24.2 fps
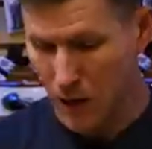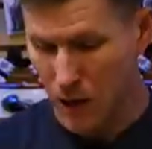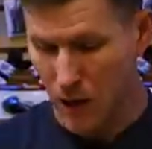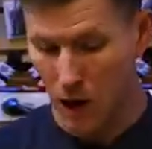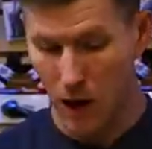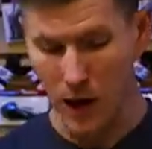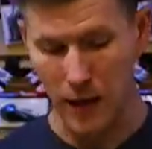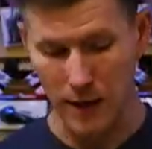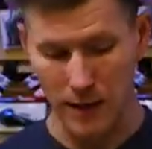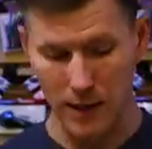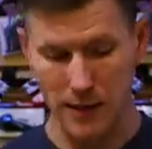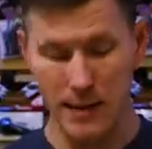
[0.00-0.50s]

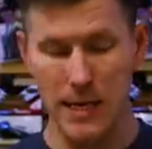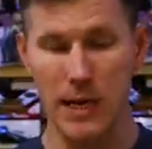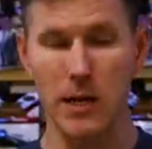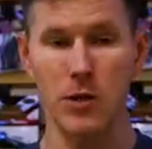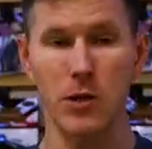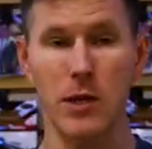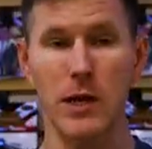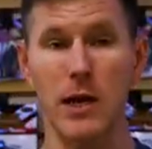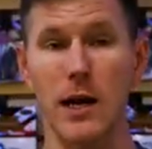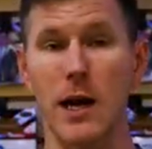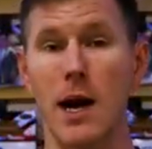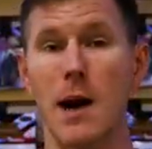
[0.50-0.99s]
All right, let's take a
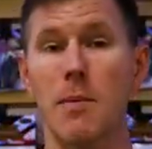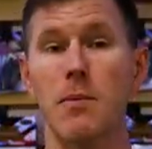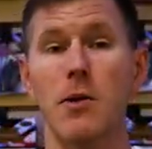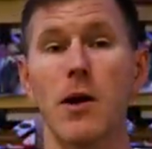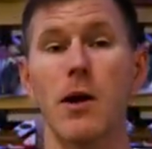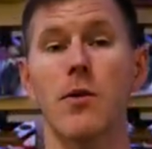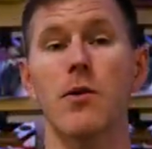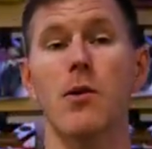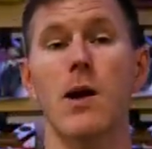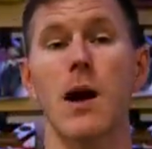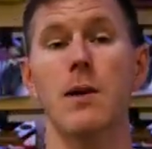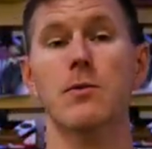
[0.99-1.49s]
look at a couple
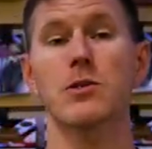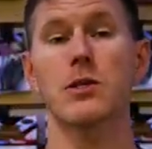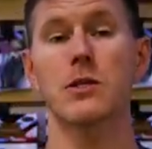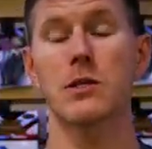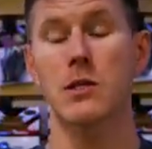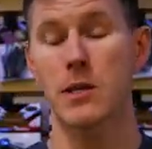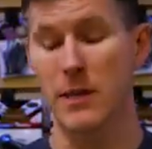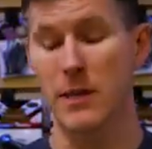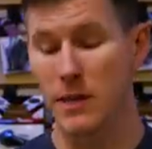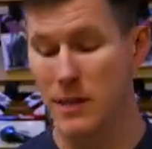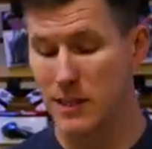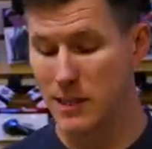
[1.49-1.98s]
other
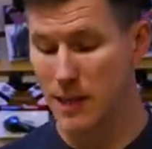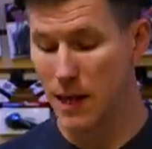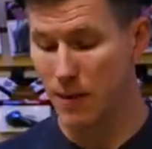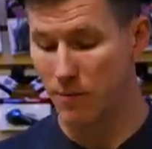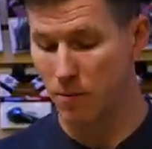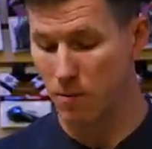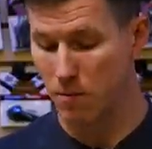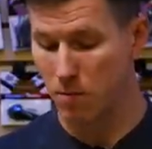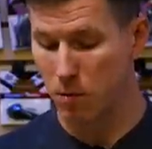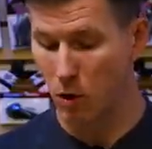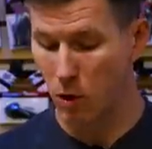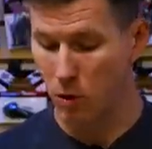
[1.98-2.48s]
options, this time
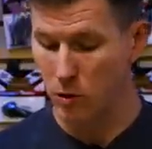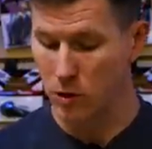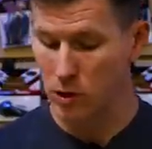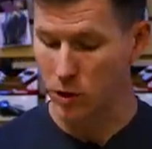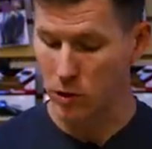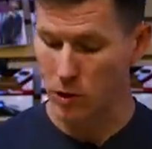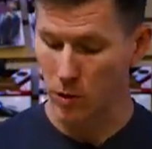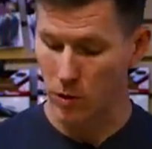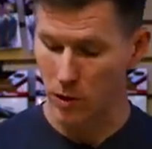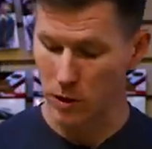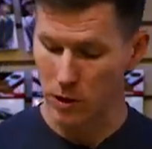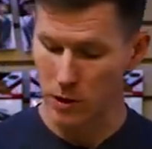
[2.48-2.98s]
from Pulse
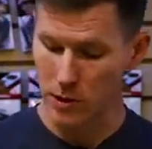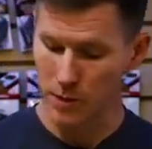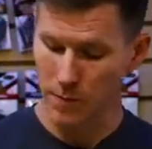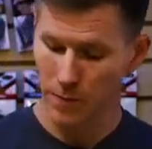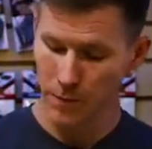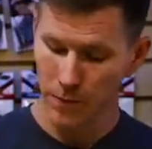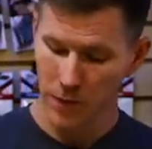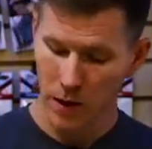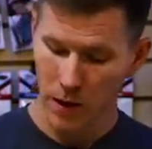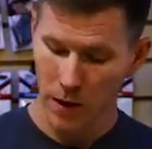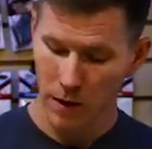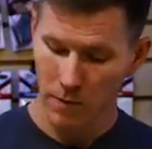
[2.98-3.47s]
Lures.
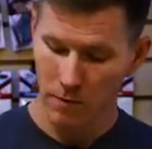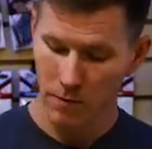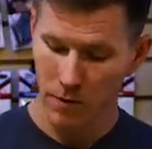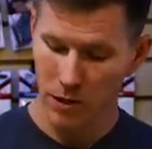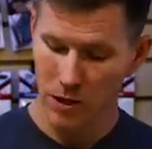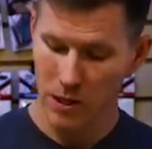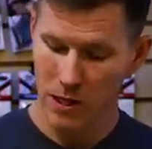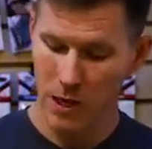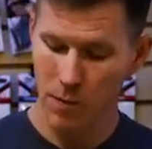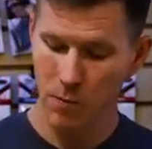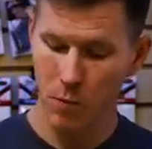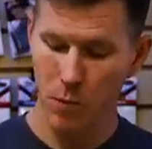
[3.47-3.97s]

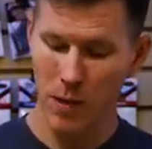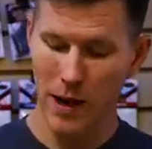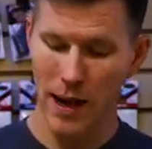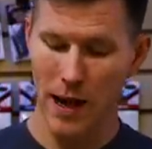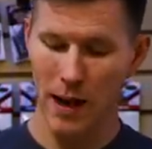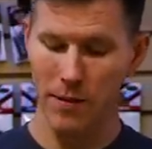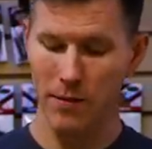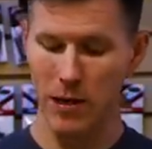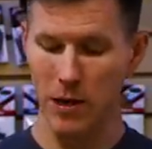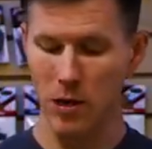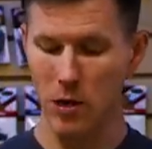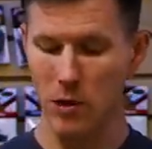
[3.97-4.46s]
First up, we
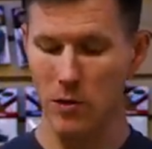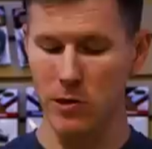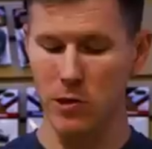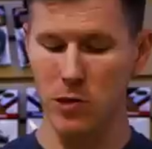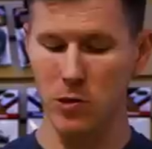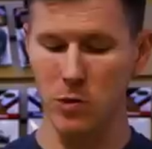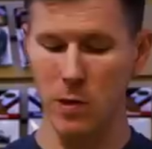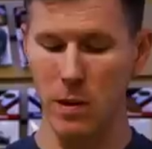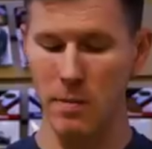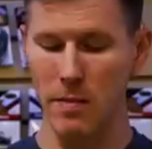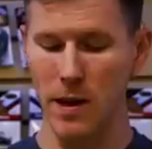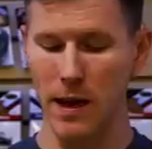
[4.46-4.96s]
have a new
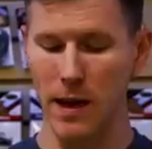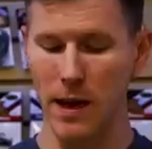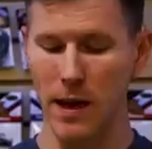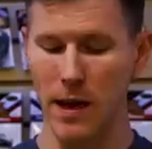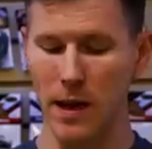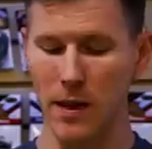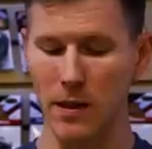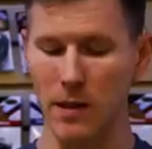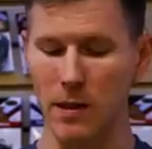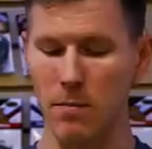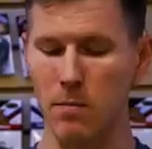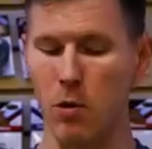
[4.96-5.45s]
swimbait
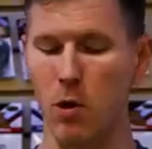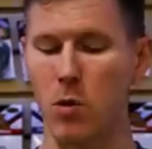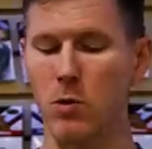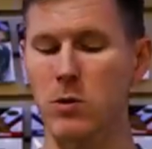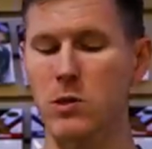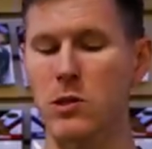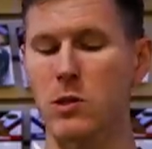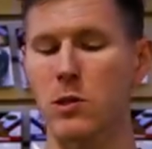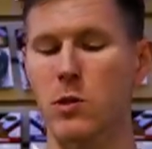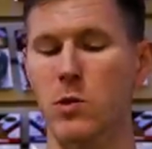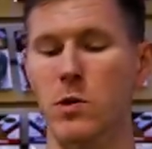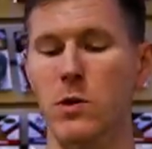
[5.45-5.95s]
head, the
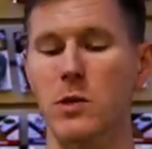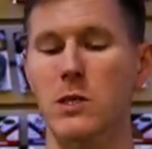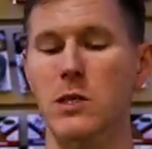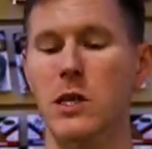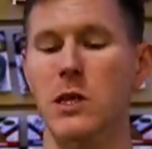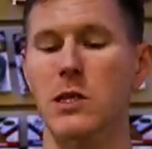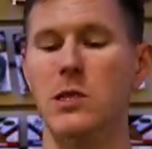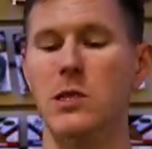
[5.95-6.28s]
Pulse Lures